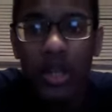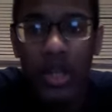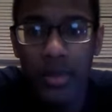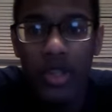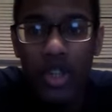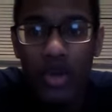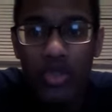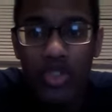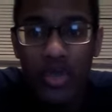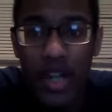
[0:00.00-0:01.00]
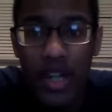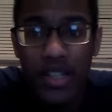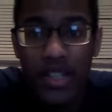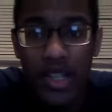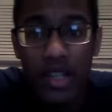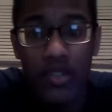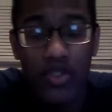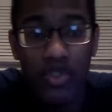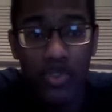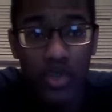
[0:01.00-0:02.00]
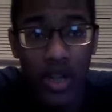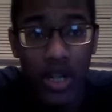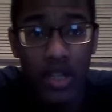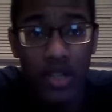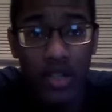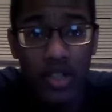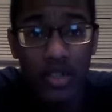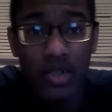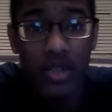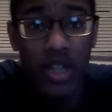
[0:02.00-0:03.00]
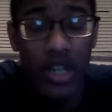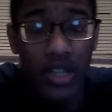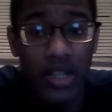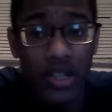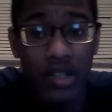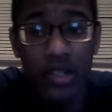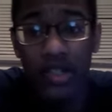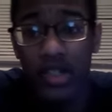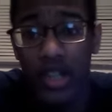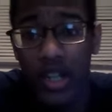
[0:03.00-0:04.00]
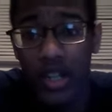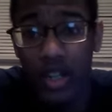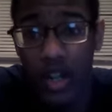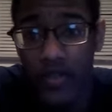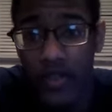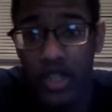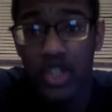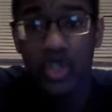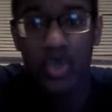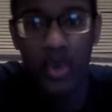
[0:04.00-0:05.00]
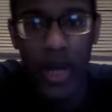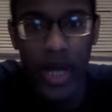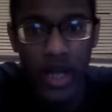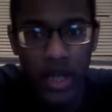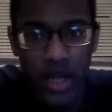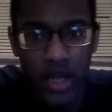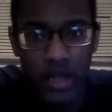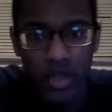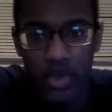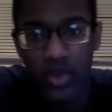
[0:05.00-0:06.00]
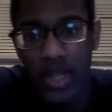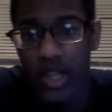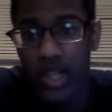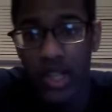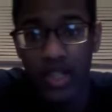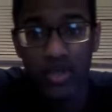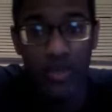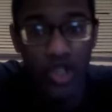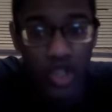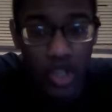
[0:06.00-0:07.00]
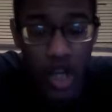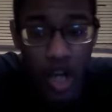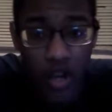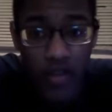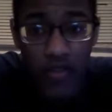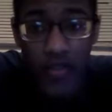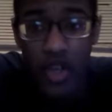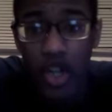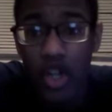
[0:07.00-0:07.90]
let me know what you guys think of Shrek. Do you like it? Do you love it? Do you hate it? Do you think it gets too much love?